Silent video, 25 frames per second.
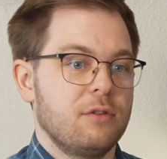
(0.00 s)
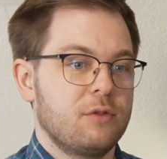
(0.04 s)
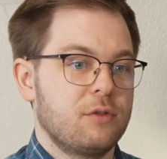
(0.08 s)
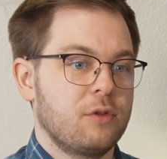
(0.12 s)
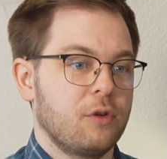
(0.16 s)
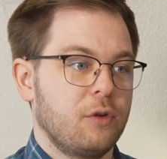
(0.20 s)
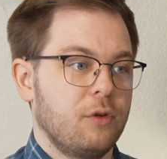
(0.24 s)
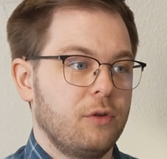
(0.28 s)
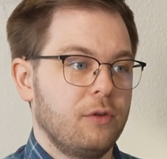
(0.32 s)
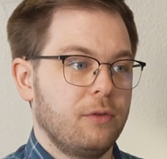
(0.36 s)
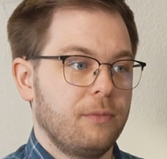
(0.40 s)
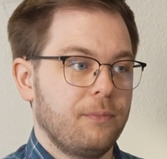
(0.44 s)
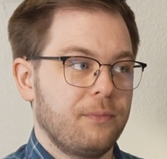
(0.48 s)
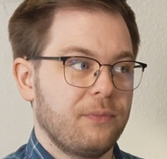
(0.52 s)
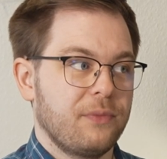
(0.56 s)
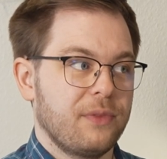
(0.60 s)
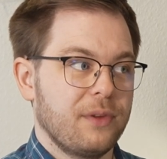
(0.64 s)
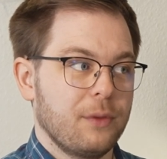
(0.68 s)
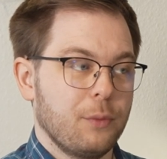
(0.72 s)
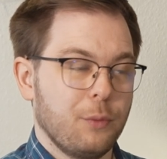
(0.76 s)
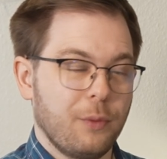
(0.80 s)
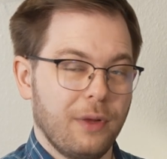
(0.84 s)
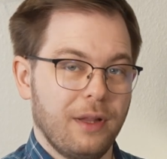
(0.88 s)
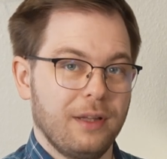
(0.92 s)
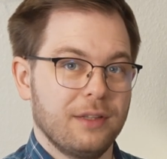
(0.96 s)
So,
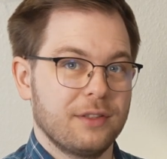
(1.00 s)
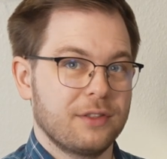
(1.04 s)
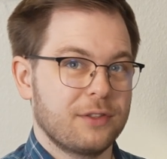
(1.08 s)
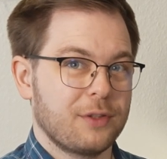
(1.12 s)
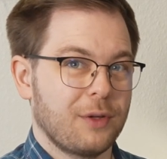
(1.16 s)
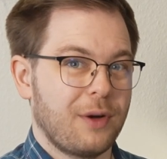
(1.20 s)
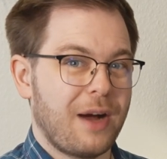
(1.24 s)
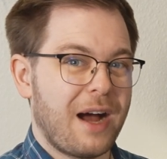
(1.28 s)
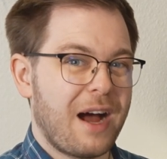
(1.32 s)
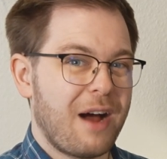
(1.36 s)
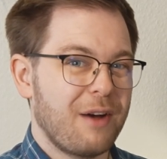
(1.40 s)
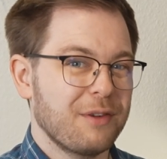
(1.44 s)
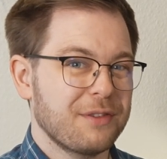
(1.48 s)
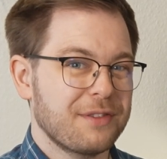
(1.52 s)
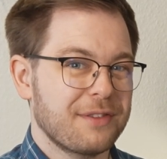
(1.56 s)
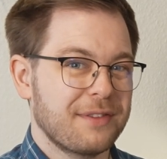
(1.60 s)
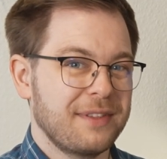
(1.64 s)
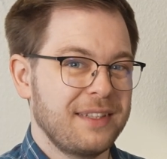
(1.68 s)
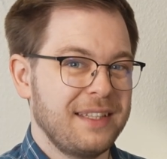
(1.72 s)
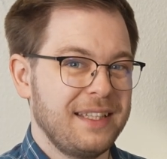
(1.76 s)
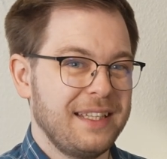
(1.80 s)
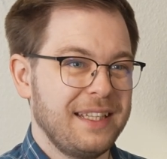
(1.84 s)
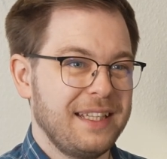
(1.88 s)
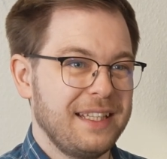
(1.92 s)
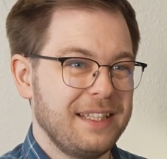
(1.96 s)
well, so how's
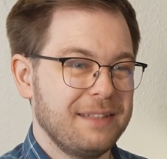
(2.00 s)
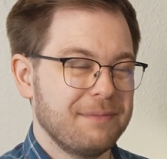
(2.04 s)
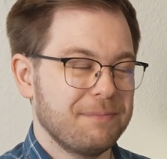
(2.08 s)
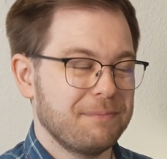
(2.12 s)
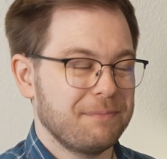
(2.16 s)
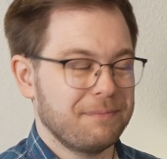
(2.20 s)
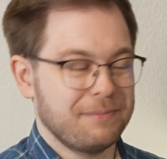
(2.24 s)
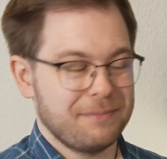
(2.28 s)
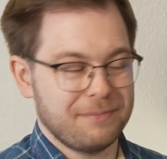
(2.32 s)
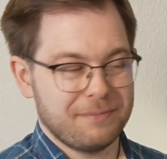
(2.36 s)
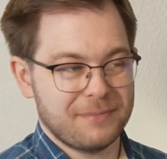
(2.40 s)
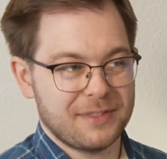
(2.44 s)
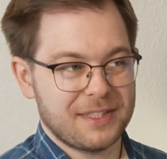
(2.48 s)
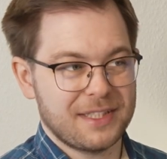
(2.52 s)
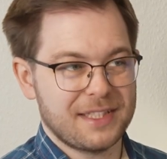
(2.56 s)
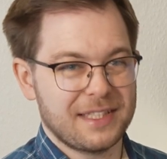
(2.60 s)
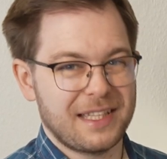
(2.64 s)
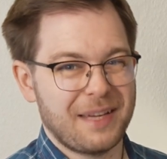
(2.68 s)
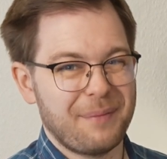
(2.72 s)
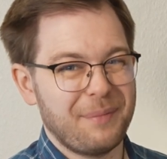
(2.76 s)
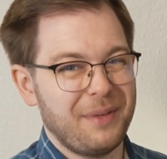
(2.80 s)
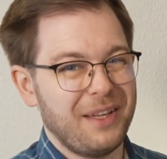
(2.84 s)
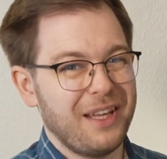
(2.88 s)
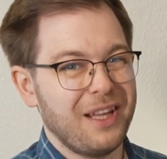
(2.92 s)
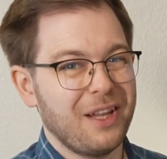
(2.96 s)
the
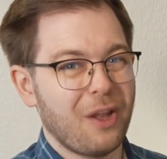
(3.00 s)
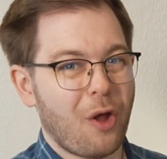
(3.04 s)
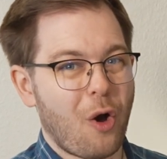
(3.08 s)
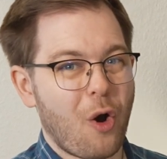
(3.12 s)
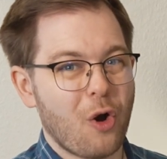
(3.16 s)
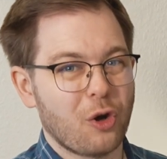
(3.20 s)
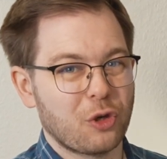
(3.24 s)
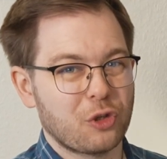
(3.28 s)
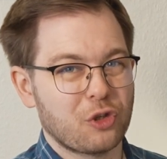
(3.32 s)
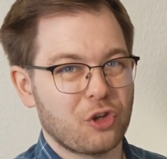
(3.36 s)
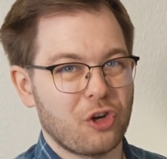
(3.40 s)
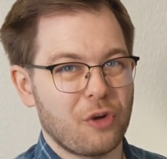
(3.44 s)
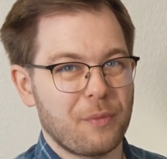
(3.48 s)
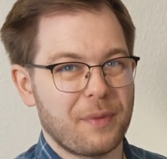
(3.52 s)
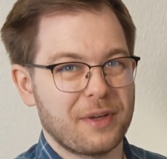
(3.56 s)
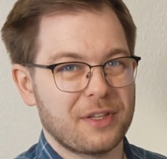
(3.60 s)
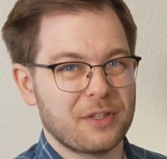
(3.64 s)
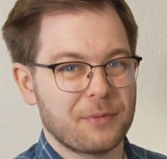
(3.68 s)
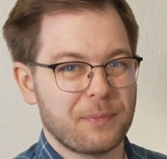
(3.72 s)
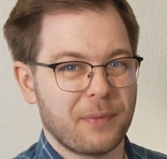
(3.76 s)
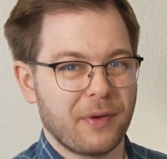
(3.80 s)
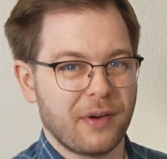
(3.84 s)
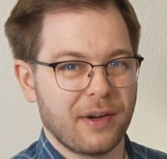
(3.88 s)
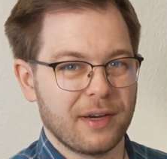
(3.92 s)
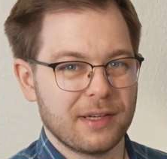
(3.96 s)
semi-long-term
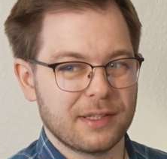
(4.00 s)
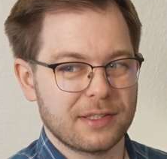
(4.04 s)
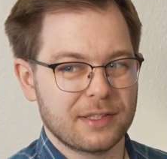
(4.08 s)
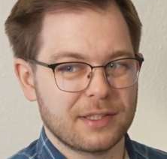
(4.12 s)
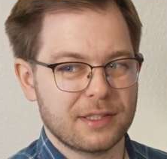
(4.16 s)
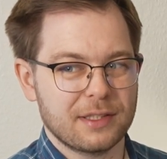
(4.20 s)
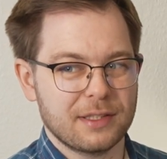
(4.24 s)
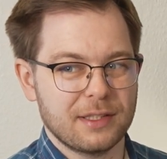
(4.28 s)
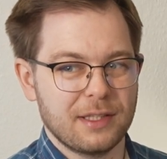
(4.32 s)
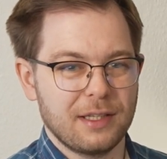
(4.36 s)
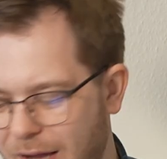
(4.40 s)
experience?